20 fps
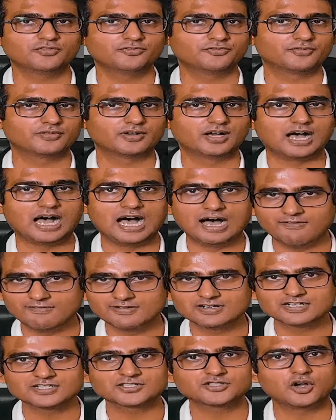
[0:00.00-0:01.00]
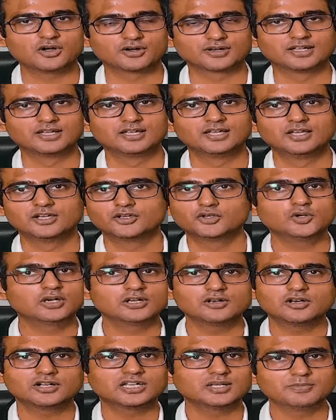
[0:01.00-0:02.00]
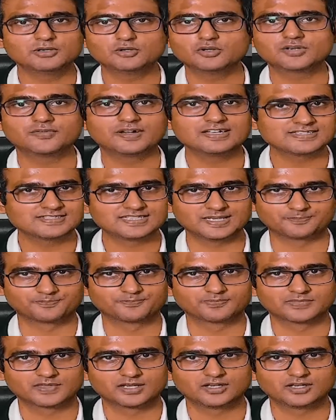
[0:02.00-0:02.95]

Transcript: of hours on, you are not able to revise them.